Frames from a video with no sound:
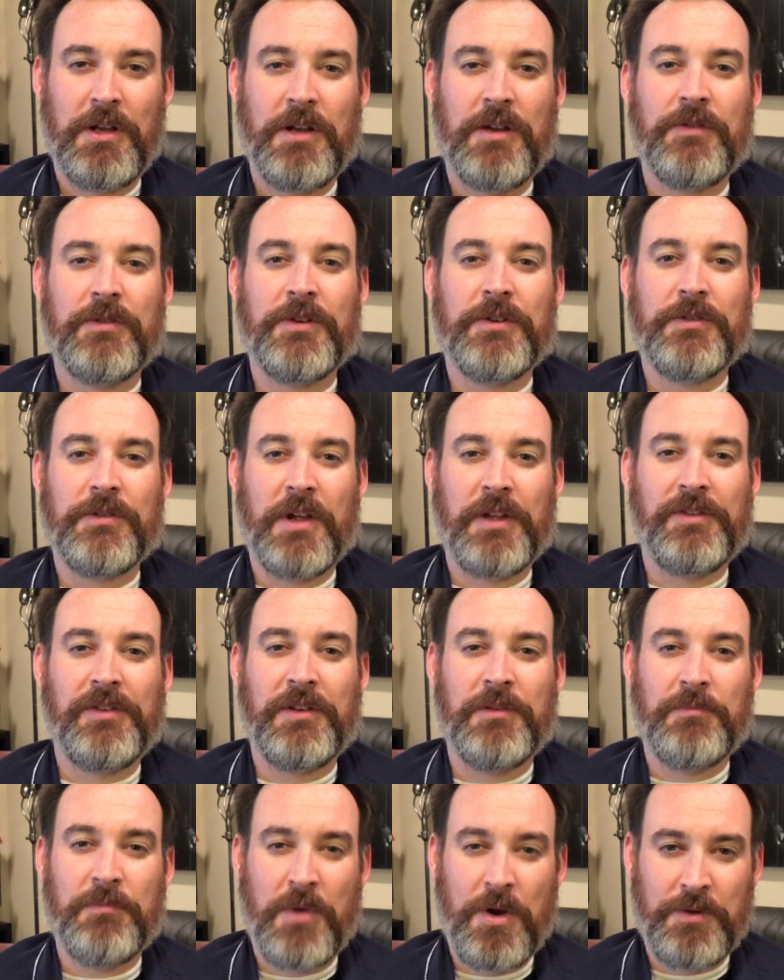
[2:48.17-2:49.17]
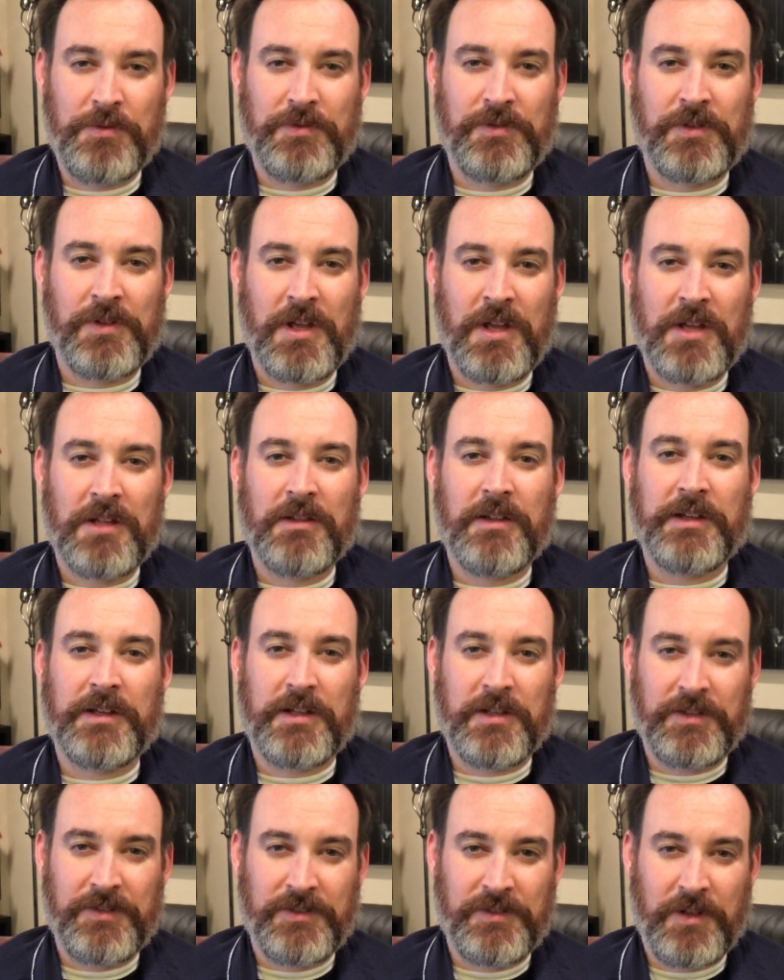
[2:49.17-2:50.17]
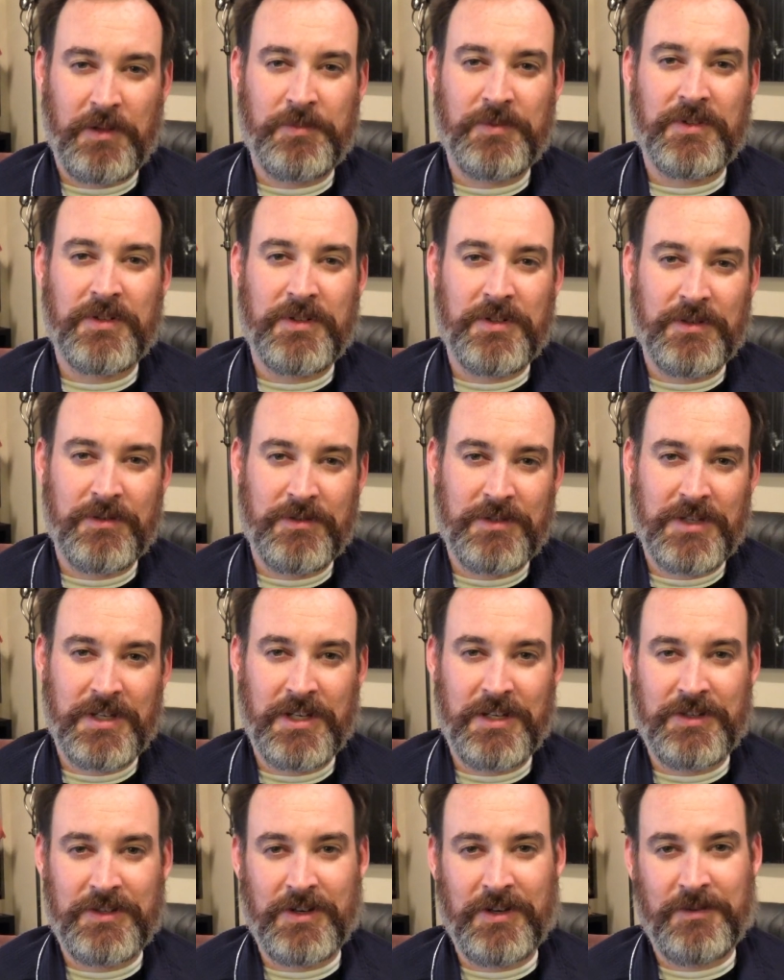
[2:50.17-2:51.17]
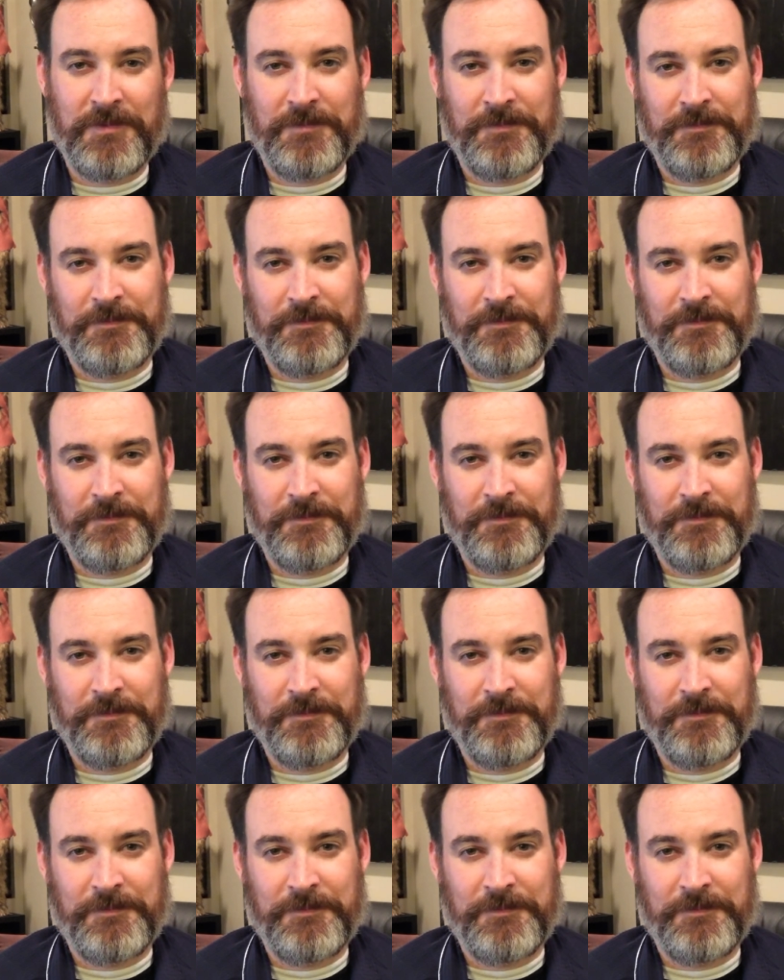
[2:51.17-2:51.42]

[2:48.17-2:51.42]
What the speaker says: for dressing most like a substitute teacher.